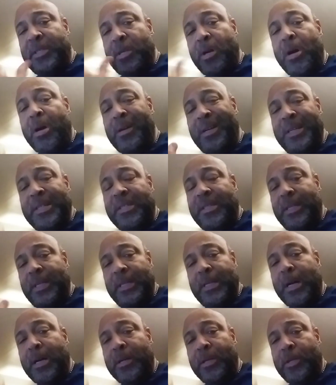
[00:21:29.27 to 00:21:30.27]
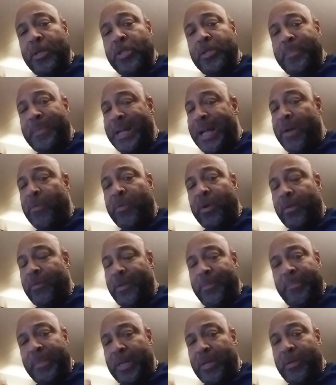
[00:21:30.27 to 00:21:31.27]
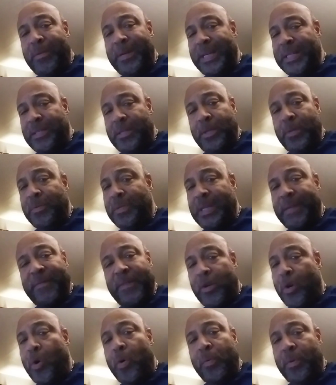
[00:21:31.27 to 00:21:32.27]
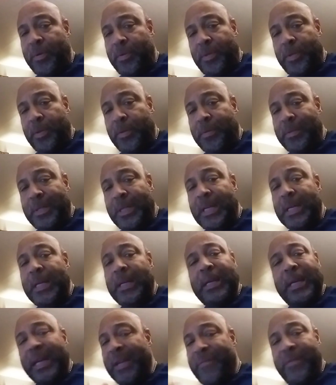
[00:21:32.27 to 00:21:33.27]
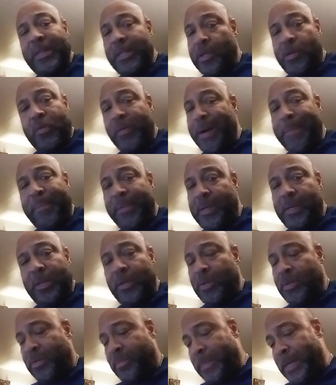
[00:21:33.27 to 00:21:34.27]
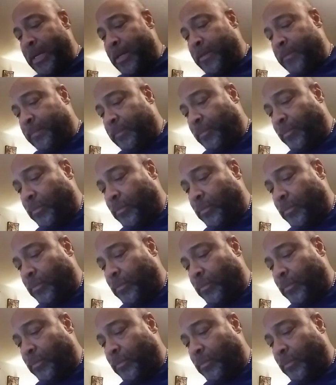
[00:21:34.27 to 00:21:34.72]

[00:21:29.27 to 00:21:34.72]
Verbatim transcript: targeting this to young dudes, but I work with middle-aged dudes, even older dudes, even decrepit dudes, man.